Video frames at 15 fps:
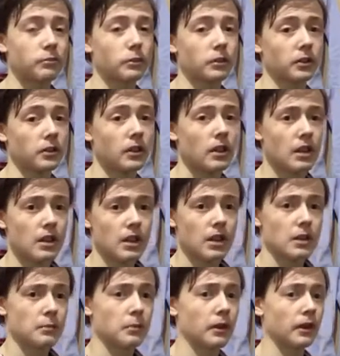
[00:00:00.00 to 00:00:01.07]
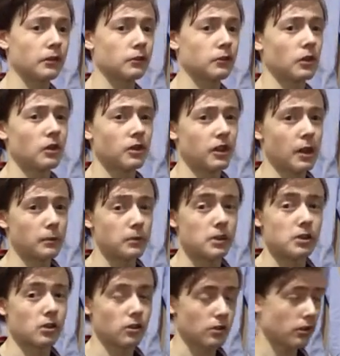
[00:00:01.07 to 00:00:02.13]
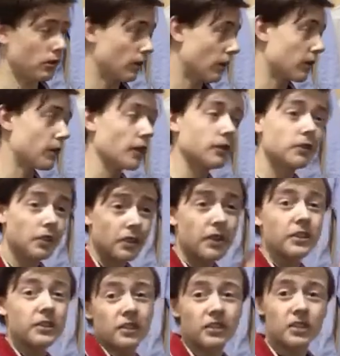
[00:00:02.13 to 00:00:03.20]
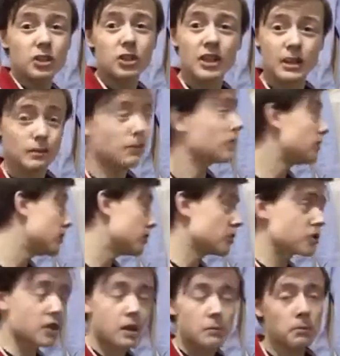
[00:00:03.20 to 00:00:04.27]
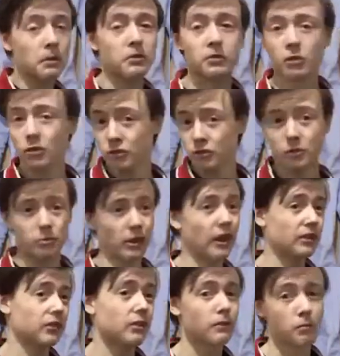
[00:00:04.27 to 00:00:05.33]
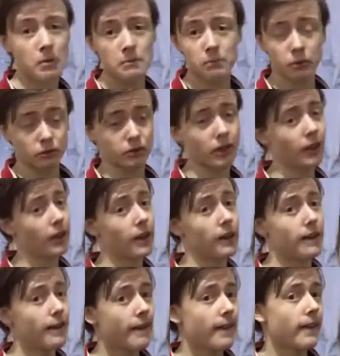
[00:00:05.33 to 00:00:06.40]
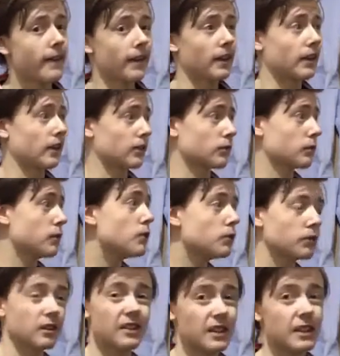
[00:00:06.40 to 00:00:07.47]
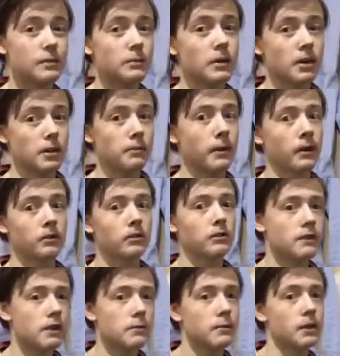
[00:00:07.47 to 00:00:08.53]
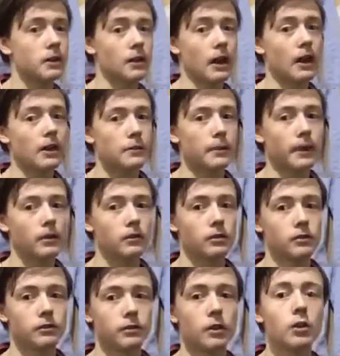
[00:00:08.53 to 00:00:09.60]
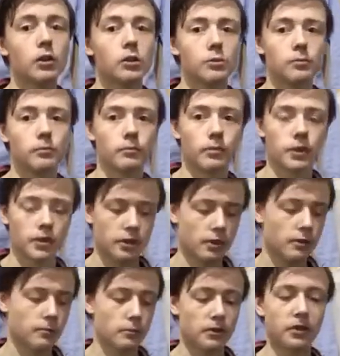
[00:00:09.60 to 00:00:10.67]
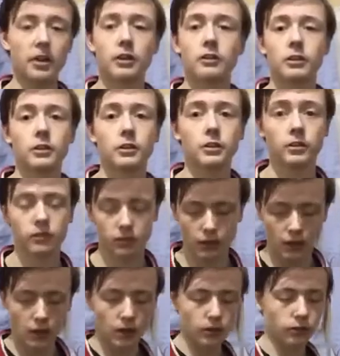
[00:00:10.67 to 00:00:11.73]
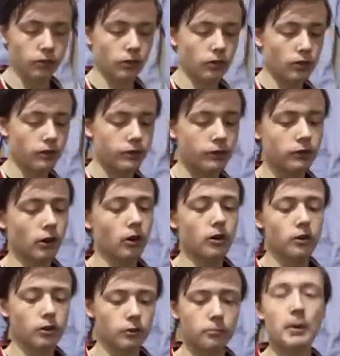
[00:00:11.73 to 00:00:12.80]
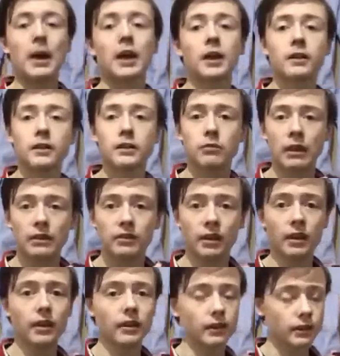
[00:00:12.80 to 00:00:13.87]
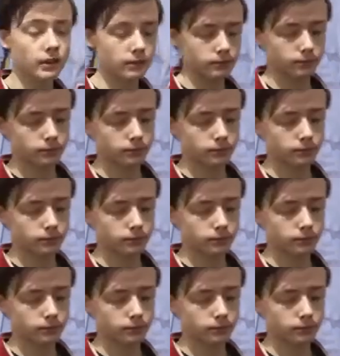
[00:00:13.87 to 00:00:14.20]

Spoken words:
money, but that's for all the Abbey shot and all that. This is the cheapest costume that's ever been put together, and that's using eBay, the power of eBay and the power of home materials. So if you've got an old burgundy red tie